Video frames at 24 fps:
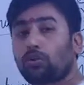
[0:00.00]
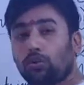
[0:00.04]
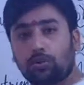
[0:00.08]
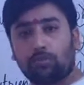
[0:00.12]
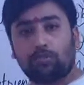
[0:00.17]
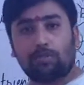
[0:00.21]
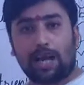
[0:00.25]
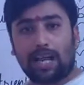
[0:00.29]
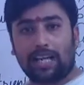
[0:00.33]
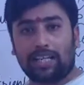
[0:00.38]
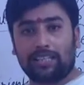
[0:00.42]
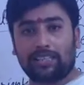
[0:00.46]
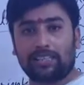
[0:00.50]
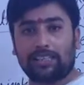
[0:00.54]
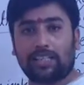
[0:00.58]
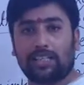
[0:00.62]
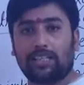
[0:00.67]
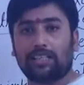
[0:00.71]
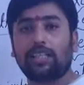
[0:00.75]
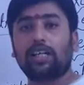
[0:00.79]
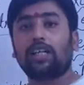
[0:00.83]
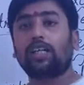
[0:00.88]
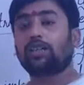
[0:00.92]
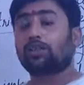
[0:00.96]
good balanced
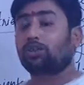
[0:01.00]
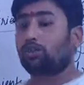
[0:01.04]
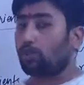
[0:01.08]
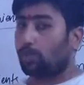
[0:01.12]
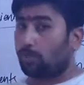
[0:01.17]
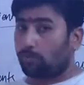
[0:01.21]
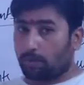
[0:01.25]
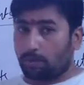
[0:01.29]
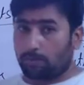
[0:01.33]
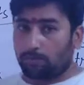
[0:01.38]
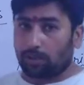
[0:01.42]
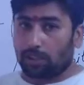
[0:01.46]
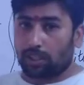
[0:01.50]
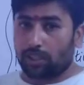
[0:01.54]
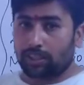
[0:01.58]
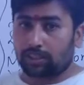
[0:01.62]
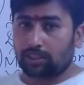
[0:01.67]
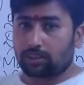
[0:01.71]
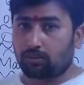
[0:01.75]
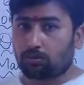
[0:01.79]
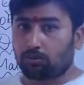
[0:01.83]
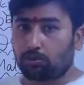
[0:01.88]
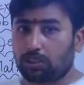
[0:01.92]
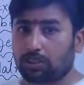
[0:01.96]
diet. So remember dear
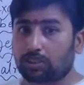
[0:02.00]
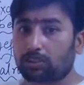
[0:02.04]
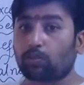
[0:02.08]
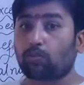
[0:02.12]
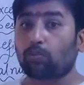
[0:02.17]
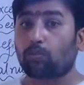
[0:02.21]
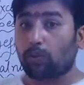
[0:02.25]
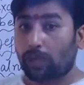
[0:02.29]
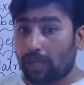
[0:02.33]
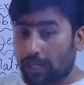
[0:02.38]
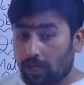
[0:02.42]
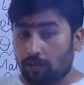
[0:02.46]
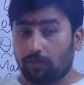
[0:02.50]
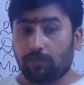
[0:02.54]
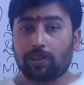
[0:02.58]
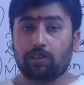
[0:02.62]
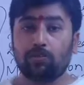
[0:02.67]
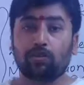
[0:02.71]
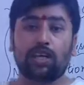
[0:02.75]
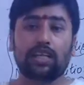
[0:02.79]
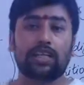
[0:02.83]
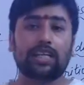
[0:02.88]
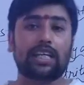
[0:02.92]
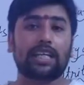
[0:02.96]
students, whenever you
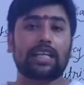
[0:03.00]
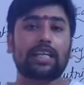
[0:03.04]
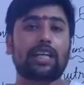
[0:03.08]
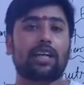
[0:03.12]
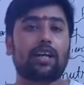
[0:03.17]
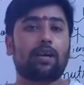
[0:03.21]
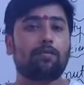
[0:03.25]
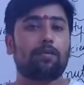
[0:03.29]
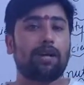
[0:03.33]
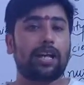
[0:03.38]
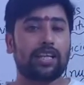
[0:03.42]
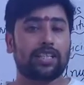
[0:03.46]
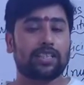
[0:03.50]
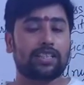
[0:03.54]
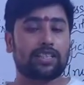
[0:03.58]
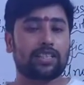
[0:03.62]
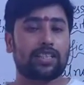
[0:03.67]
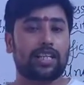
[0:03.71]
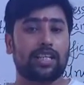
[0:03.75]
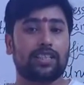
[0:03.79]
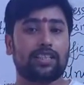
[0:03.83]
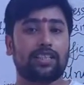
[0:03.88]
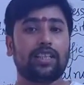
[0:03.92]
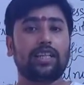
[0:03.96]
are taking a balanced
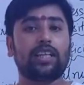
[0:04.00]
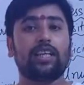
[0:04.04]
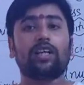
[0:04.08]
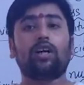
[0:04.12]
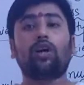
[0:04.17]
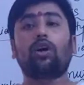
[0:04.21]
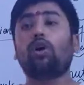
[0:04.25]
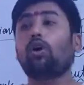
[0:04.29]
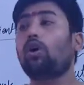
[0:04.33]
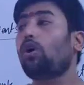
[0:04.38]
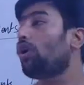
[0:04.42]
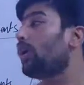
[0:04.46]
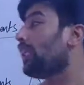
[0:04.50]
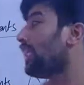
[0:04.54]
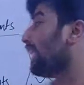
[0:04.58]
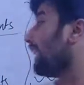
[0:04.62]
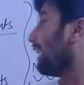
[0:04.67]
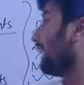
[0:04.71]
diet, all